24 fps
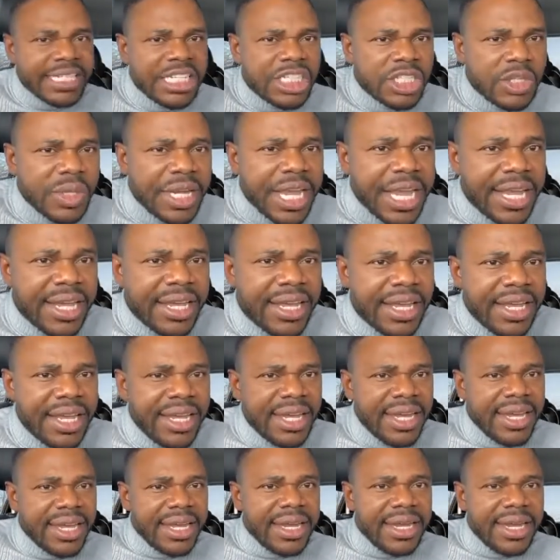are getting today?
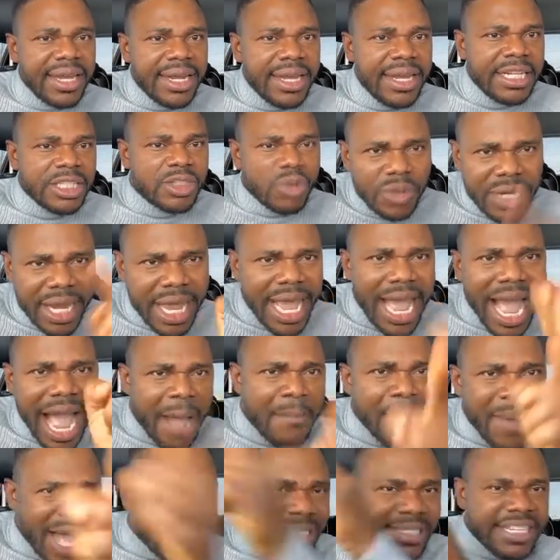Today,
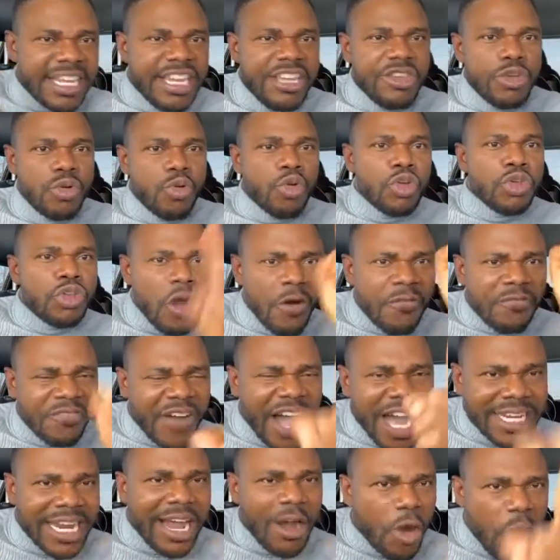I'm asking you,
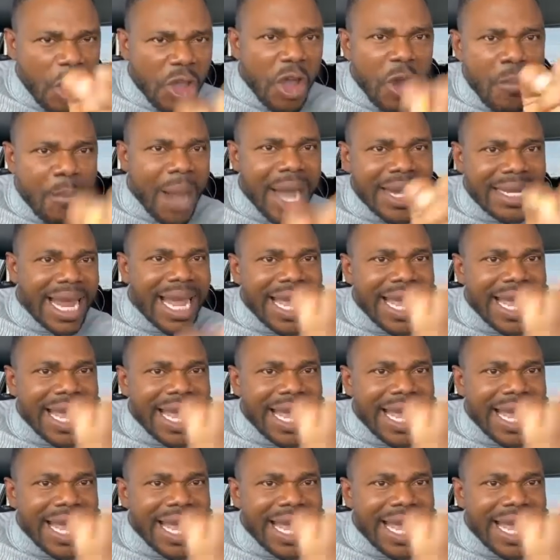your father or your